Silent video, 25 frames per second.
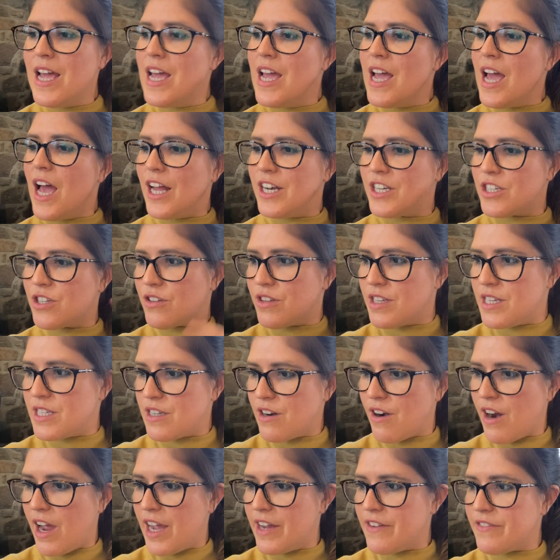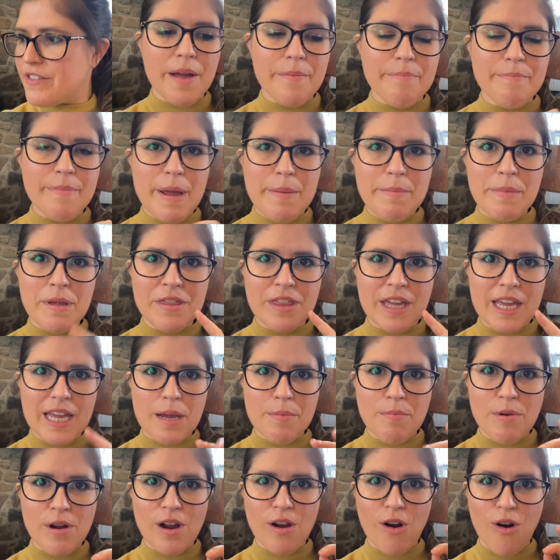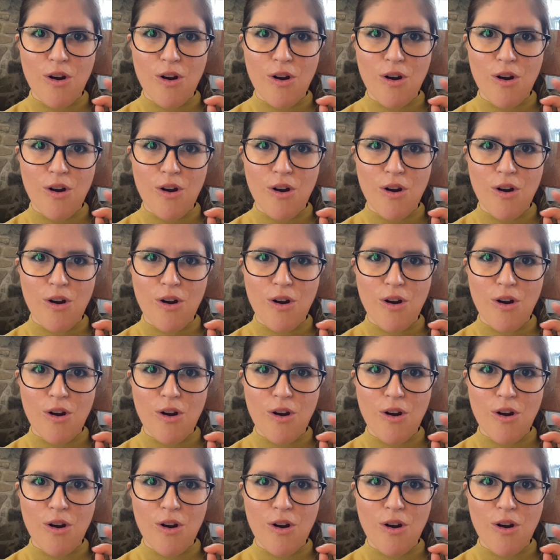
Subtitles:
until these arrived. It made me think about